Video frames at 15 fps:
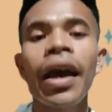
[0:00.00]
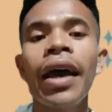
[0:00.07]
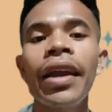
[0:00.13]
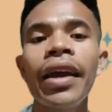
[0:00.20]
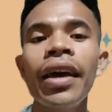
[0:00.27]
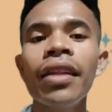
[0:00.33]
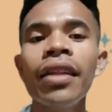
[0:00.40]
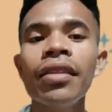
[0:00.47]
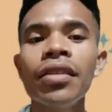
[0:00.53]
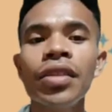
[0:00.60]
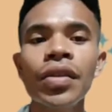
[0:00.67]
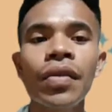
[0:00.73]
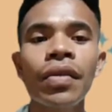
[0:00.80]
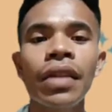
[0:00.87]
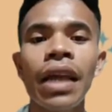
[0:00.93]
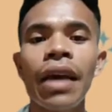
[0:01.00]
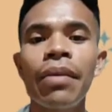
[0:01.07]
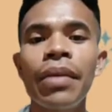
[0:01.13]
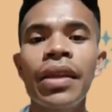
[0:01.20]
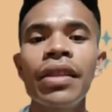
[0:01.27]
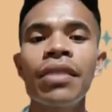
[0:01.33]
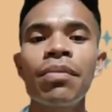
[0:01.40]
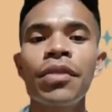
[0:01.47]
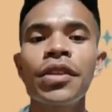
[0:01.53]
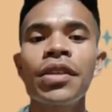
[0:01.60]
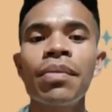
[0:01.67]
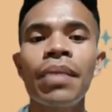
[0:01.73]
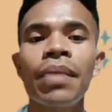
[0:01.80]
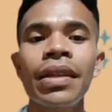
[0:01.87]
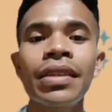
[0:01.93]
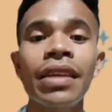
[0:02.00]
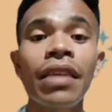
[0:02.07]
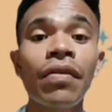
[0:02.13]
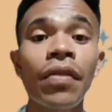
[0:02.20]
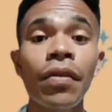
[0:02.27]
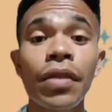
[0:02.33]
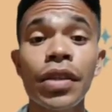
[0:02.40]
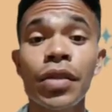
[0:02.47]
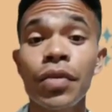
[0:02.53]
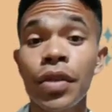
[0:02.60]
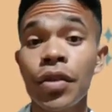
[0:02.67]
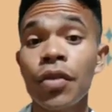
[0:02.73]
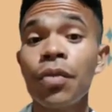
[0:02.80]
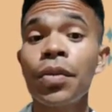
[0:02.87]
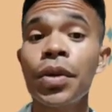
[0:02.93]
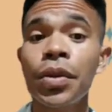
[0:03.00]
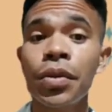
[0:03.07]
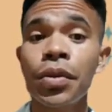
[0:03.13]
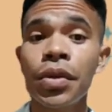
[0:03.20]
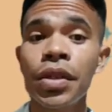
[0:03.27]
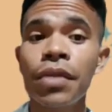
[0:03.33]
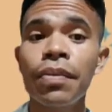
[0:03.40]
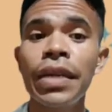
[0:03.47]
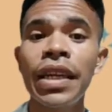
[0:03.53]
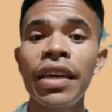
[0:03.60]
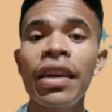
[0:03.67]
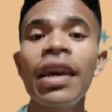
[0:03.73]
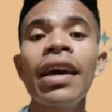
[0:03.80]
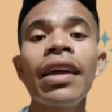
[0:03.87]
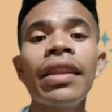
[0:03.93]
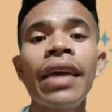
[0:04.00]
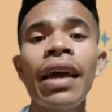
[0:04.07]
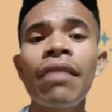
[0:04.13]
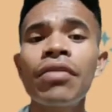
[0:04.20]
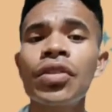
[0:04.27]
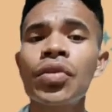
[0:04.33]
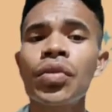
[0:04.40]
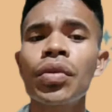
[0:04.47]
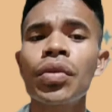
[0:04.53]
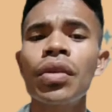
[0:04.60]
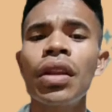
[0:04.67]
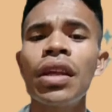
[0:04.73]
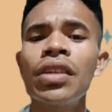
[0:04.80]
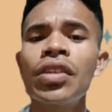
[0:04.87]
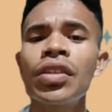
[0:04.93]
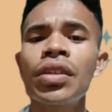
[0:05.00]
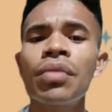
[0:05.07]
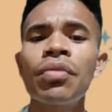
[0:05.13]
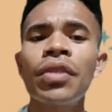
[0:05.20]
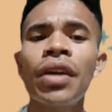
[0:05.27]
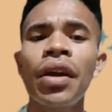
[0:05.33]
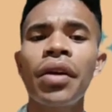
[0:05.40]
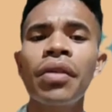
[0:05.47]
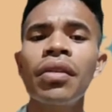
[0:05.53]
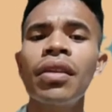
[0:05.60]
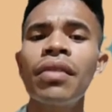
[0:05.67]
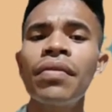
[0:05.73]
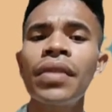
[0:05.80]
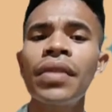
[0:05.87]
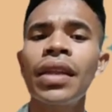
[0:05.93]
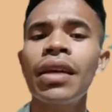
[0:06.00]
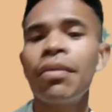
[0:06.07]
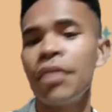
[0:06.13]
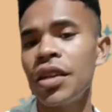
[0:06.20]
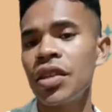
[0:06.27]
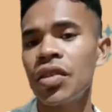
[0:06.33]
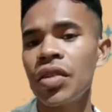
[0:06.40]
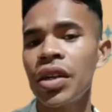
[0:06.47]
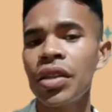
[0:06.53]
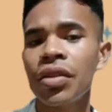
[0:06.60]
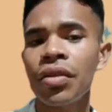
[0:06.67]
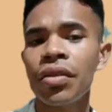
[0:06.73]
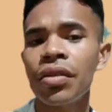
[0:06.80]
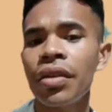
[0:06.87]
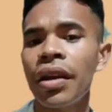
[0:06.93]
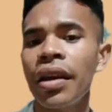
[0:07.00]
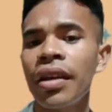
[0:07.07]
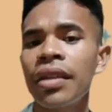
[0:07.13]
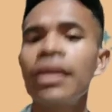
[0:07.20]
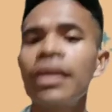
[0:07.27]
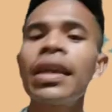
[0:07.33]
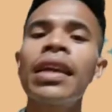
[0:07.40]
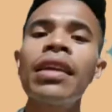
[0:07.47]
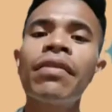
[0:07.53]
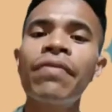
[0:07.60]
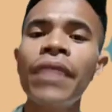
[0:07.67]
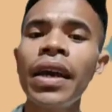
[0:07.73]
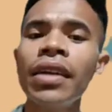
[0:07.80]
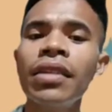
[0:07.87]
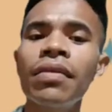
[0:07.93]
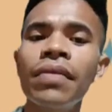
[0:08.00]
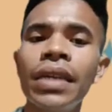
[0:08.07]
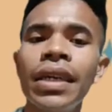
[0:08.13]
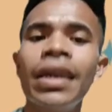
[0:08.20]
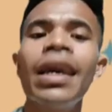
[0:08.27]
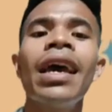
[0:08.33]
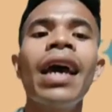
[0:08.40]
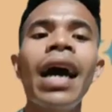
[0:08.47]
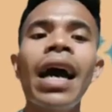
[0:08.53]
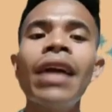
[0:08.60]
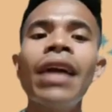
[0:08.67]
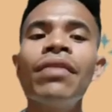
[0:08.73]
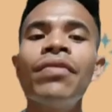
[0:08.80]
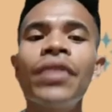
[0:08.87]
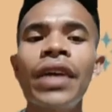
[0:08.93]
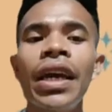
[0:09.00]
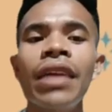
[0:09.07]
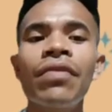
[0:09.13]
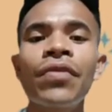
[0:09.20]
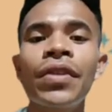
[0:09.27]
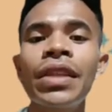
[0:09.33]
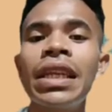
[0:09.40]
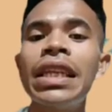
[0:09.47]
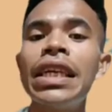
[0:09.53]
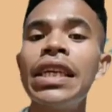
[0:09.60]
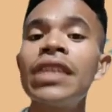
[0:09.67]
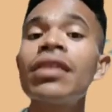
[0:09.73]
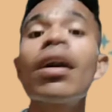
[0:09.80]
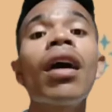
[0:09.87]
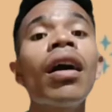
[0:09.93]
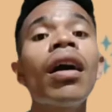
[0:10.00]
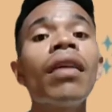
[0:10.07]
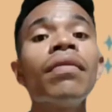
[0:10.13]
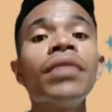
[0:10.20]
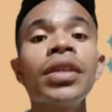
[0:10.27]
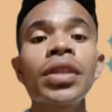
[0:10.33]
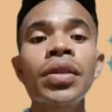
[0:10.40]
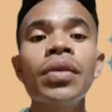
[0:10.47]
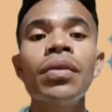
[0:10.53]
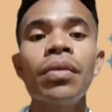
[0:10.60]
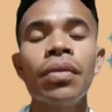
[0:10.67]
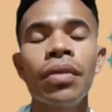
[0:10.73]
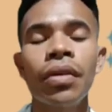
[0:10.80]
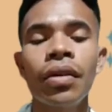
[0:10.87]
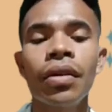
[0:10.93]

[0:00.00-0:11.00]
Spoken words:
In a healthy school climate, the principal's influence with superiors, meaning they have a strong relationship with higher level administrator and can effectively advocate for the needs of the school.